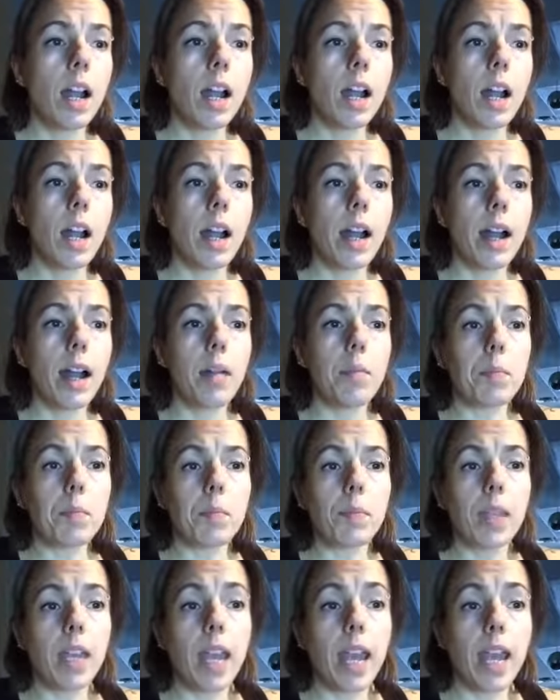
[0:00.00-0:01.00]

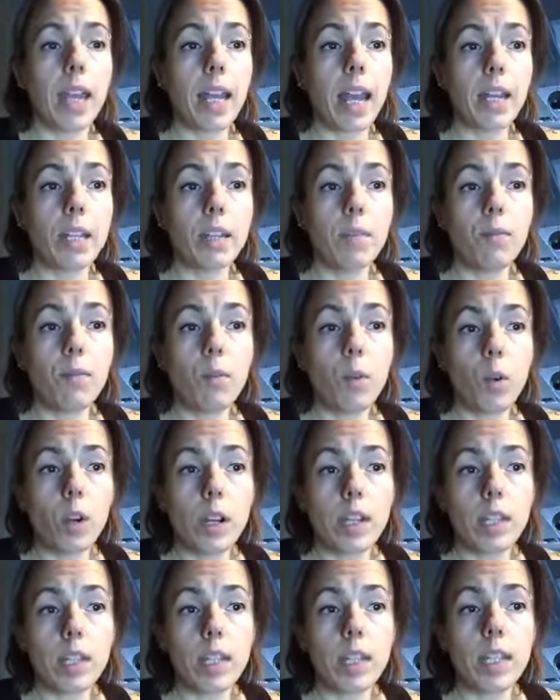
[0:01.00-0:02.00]
Um, and actually,
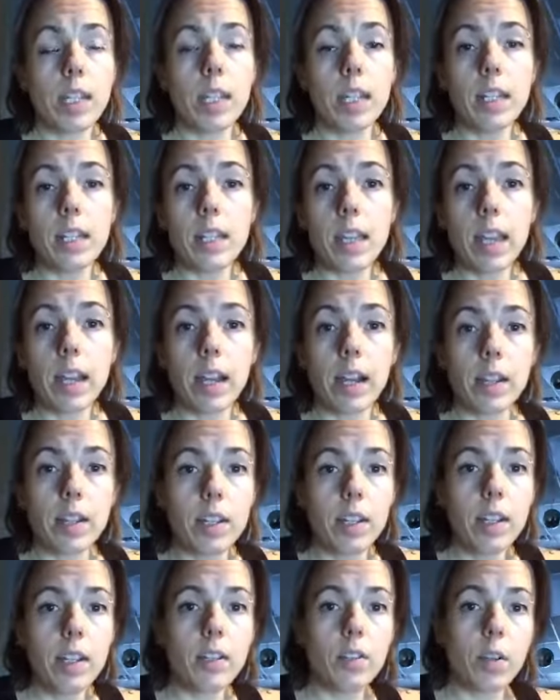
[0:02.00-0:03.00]
for skincare,
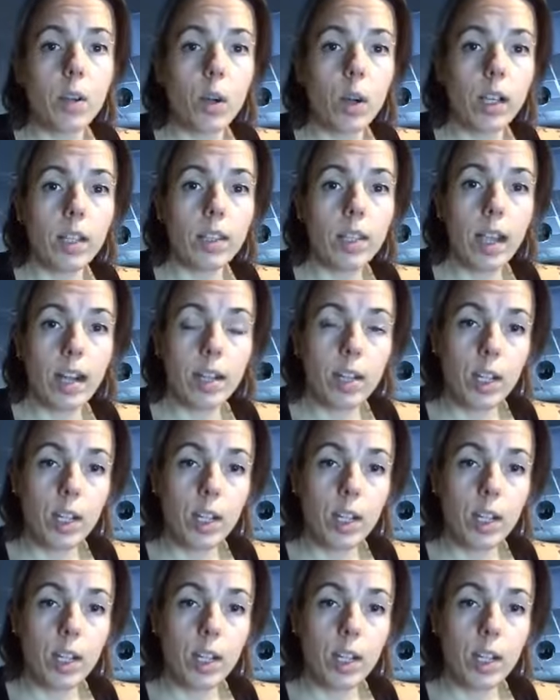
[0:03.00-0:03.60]
tea tree oil is actually